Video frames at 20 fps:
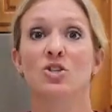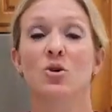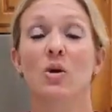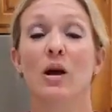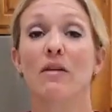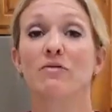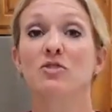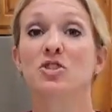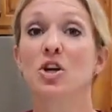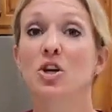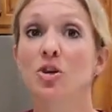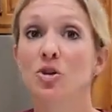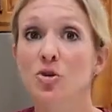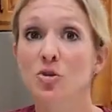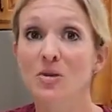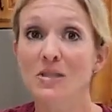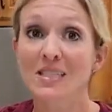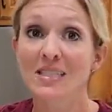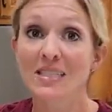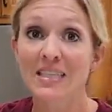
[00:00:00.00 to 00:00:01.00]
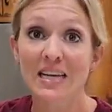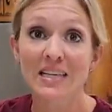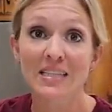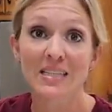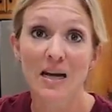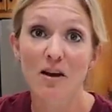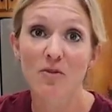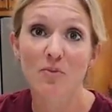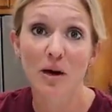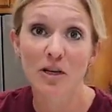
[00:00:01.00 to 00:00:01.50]
So I have two
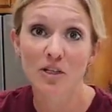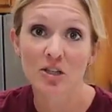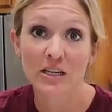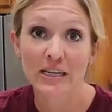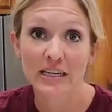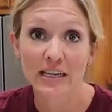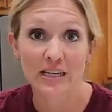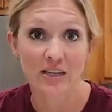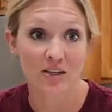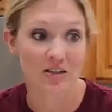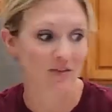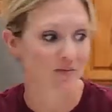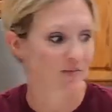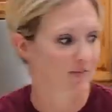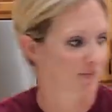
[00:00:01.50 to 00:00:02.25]
sticks of butter in here,